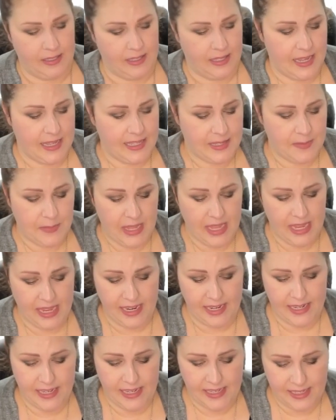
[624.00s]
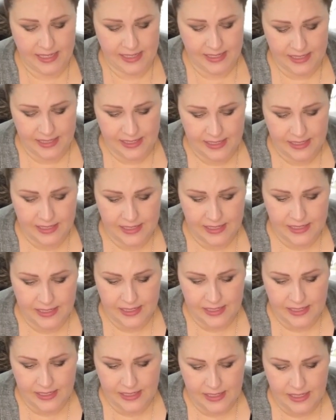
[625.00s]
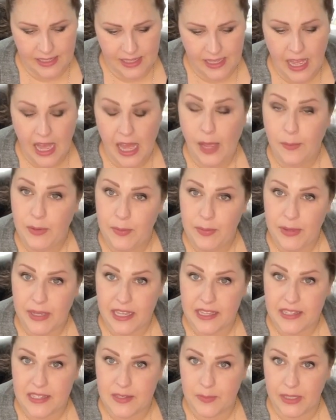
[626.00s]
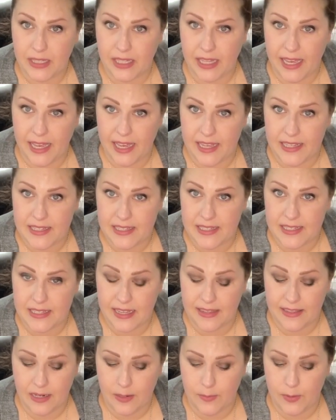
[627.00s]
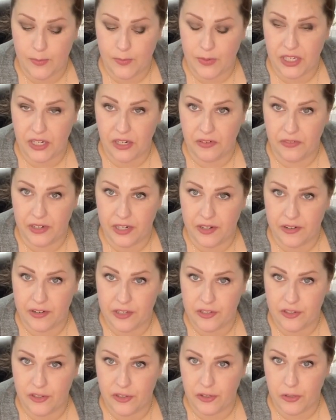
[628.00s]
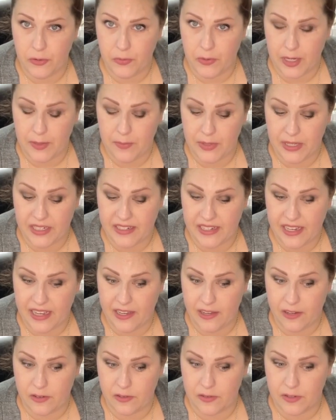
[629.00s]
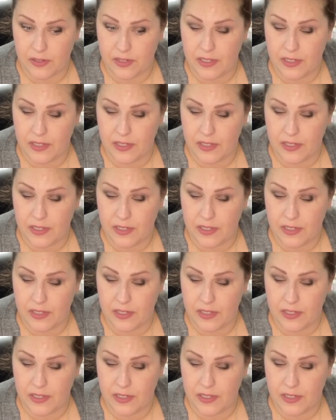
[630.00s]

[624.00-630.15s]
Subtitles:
It's made. I'm gonna pick out some glass and then I'm gonna bring it over here and show you what I picked out.